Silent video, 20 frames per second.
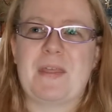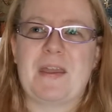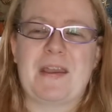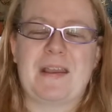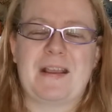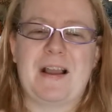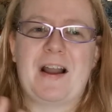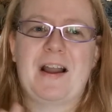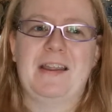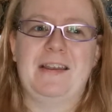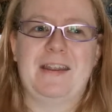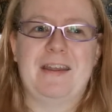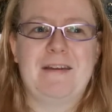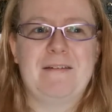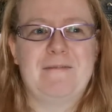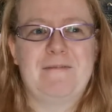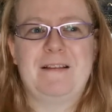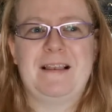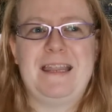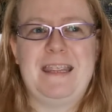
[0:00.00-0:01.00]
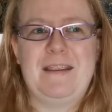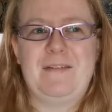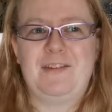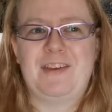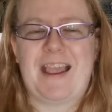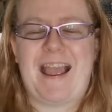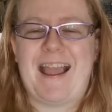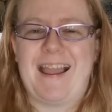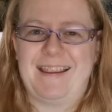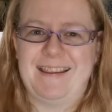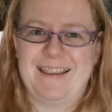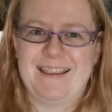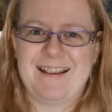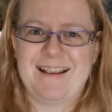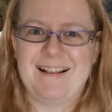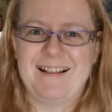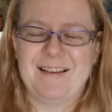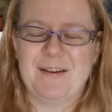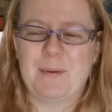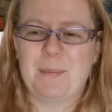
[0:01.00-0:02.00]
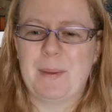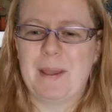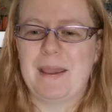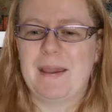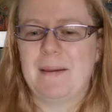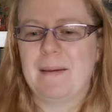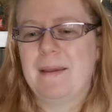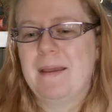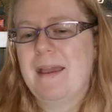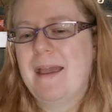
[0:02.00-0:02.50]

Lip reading: that kind of leaves you hanging a little bit.